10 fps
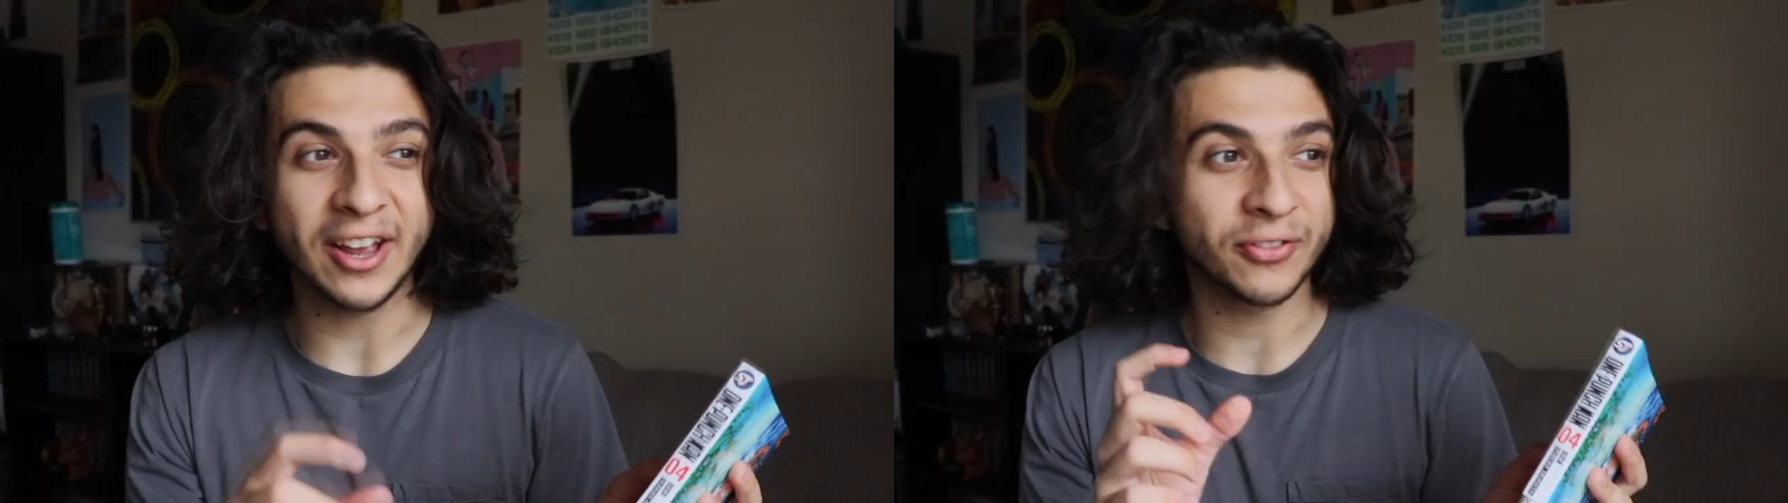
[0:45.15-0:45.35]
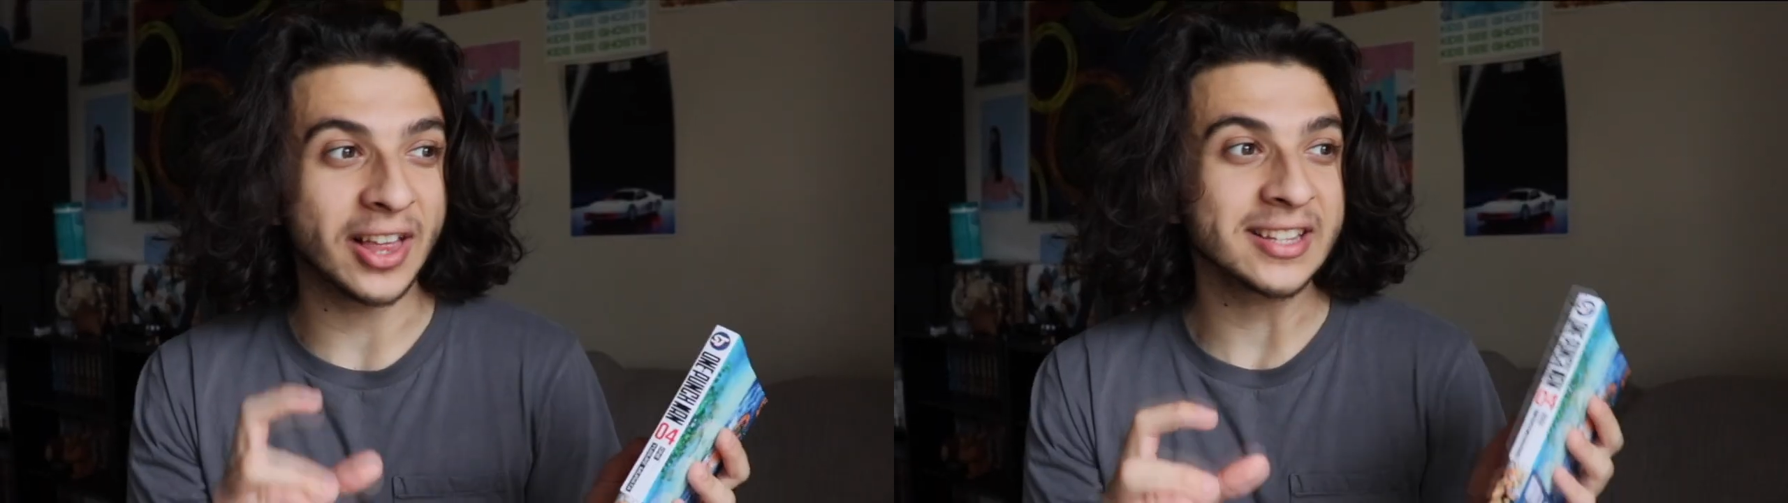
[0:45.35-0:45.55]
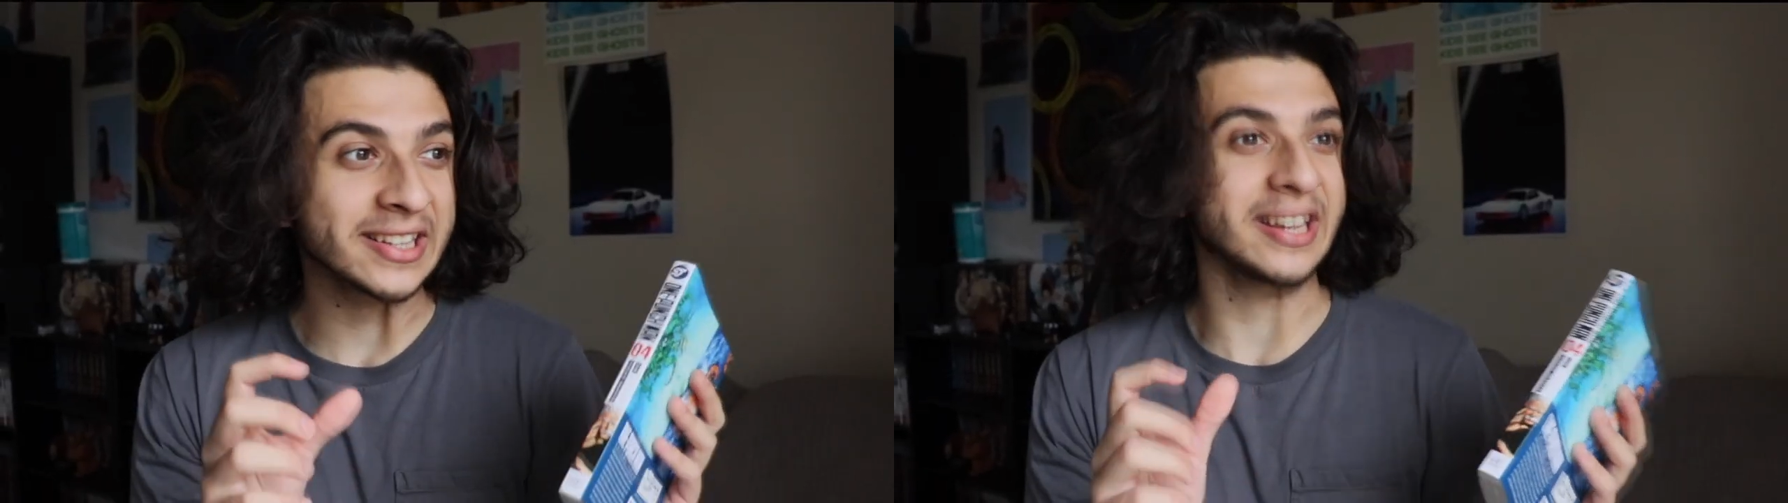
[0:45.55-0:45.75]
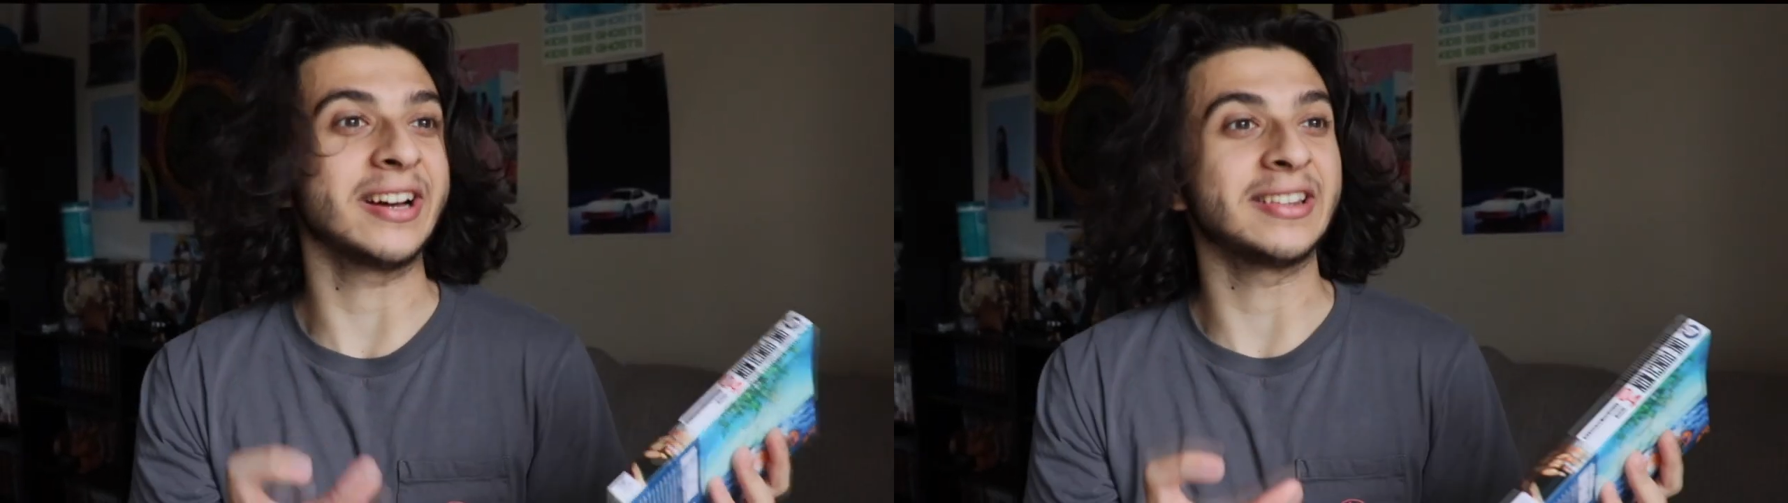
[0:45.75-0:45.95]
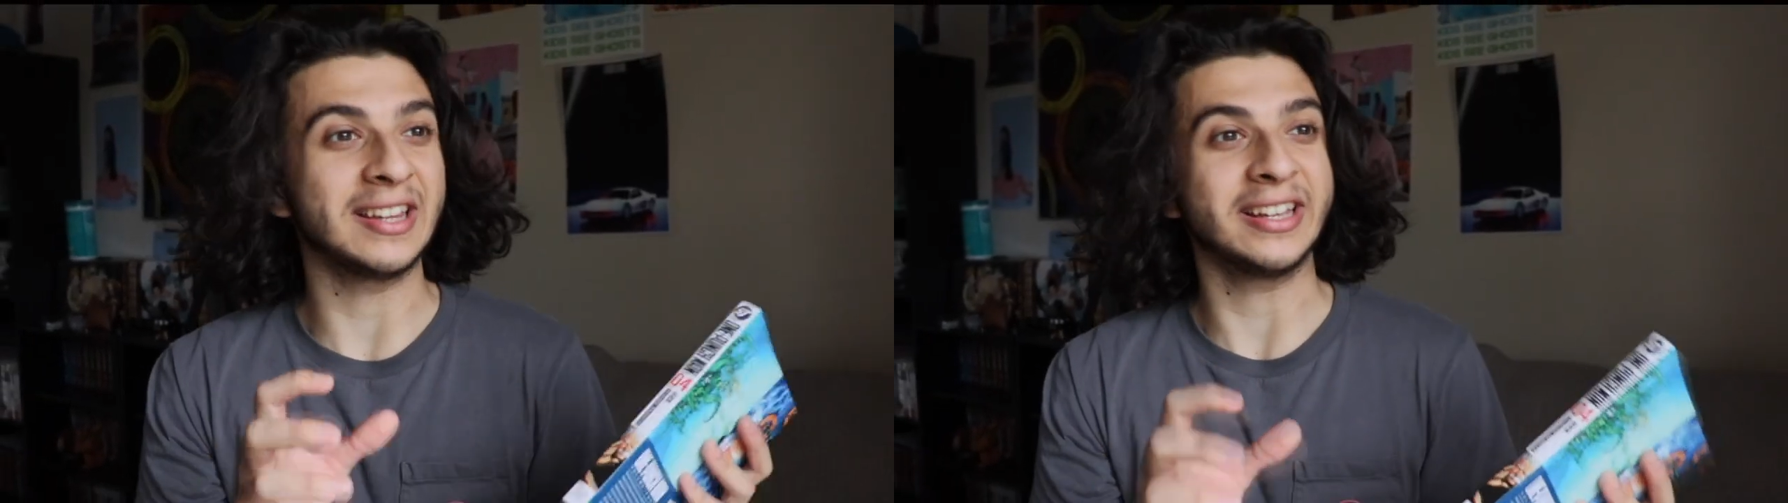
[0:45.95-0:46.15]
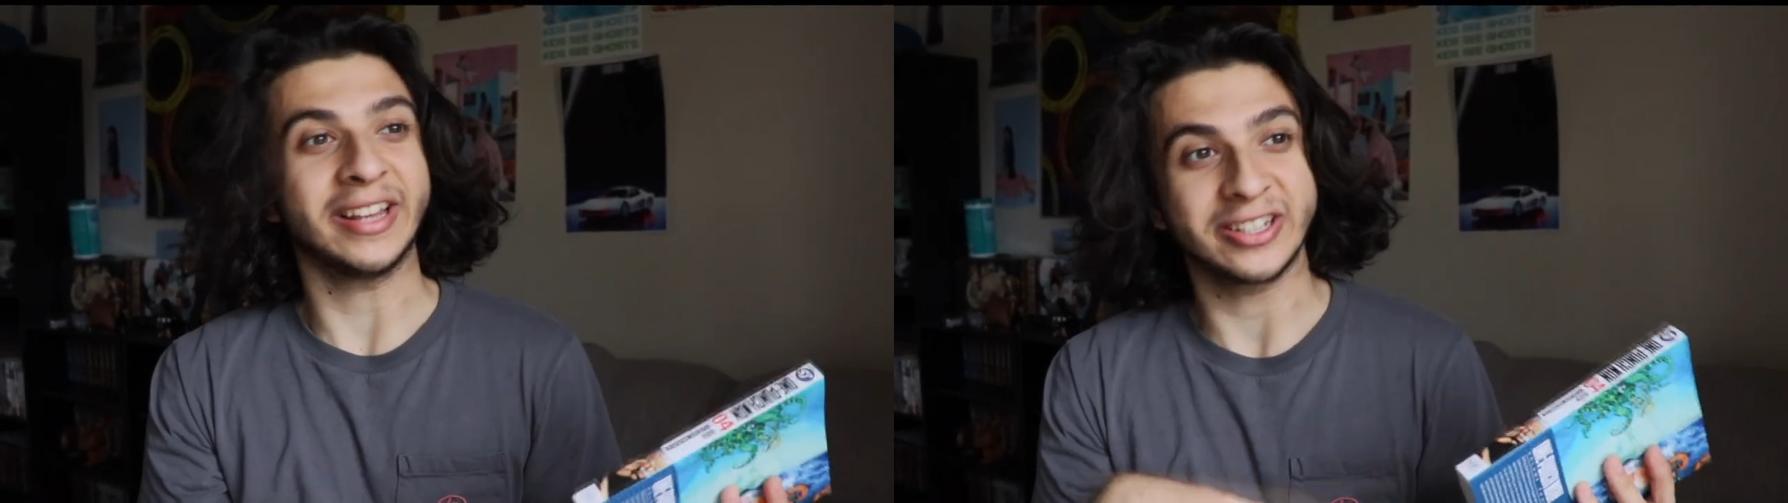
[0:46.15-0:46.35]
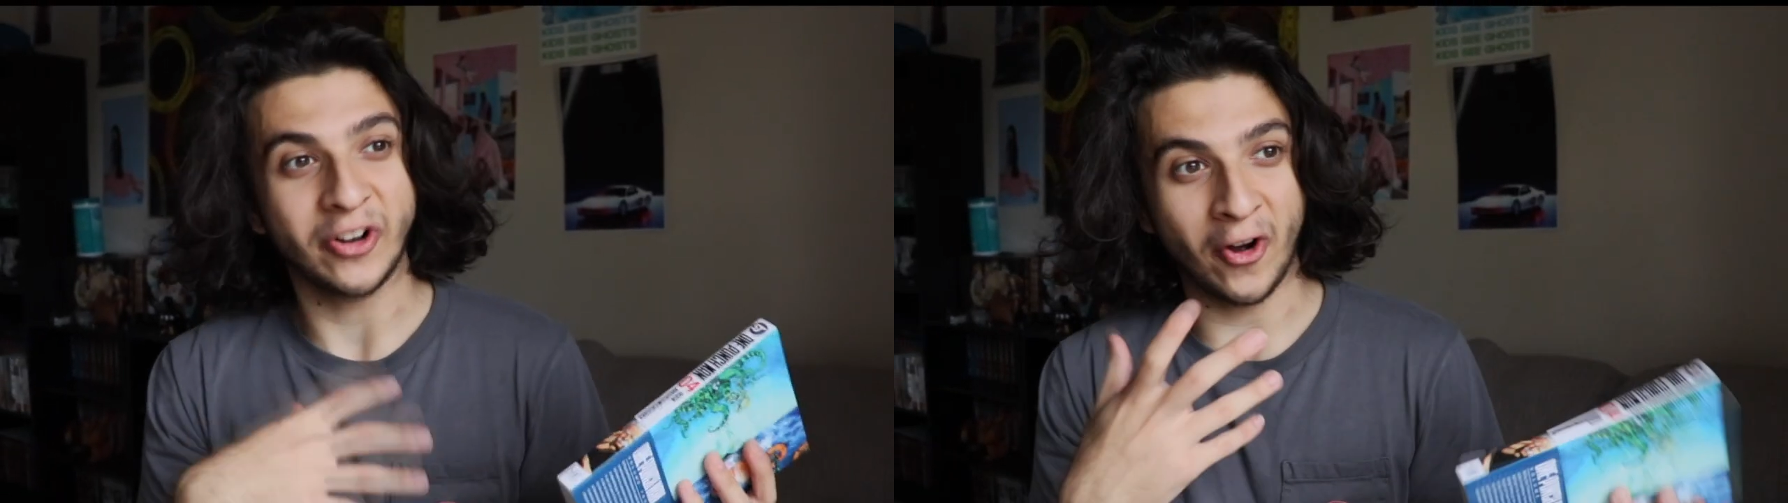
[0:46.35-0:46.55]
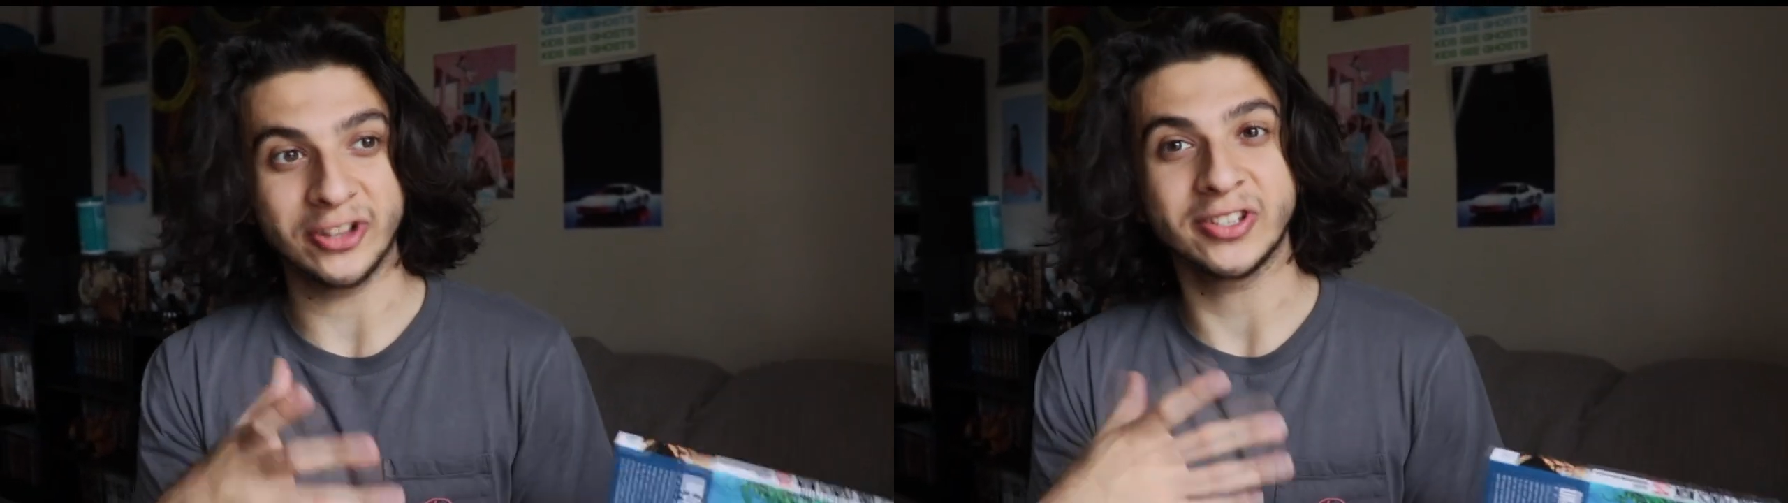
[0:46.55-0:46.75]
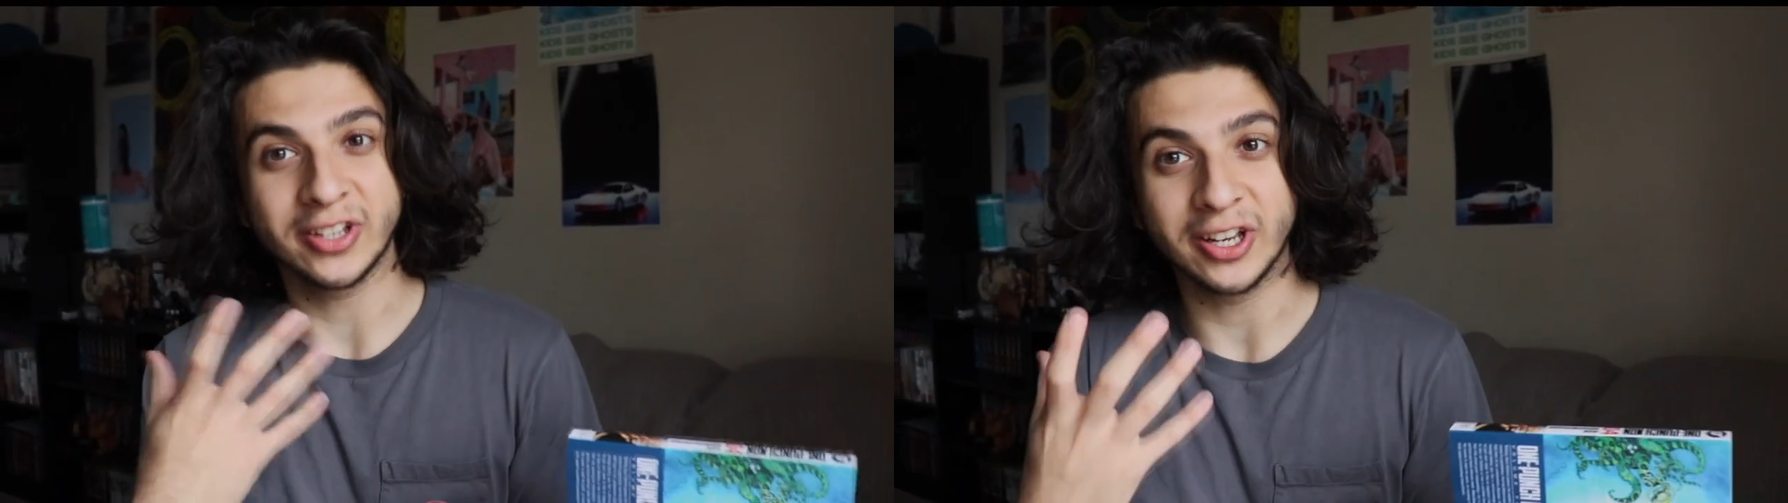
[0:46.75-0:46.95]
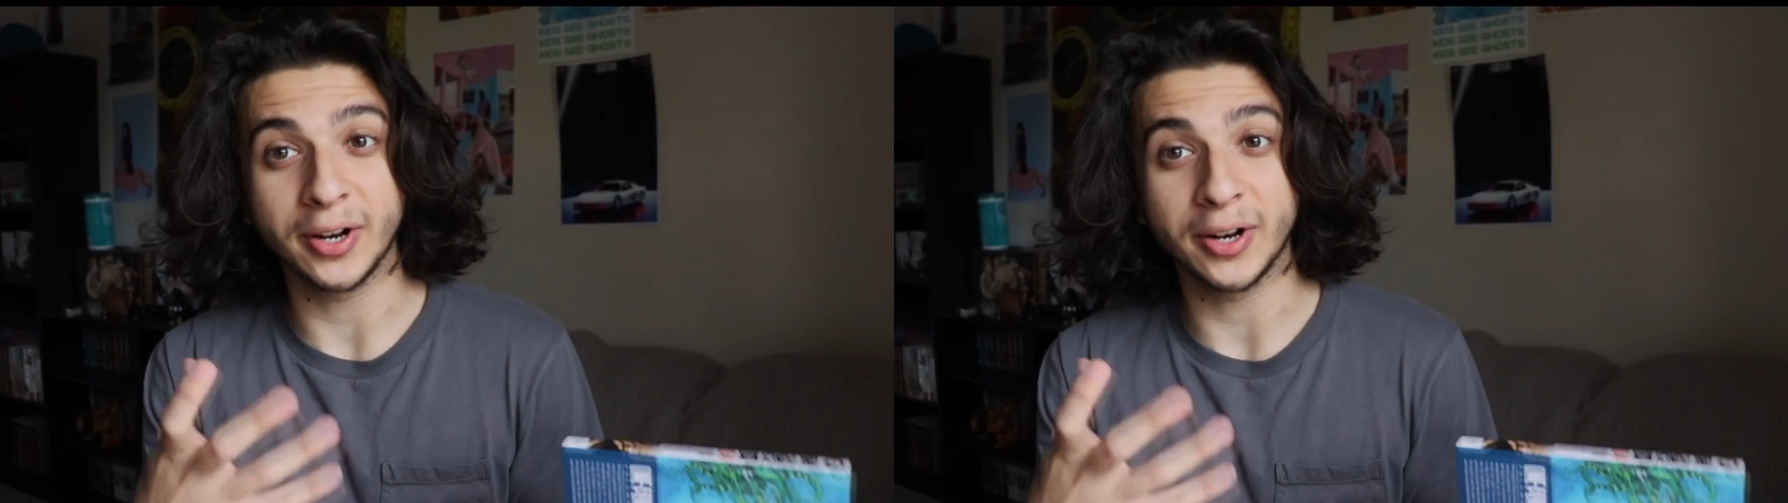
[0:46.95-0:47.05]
If that's like a thing that's constantly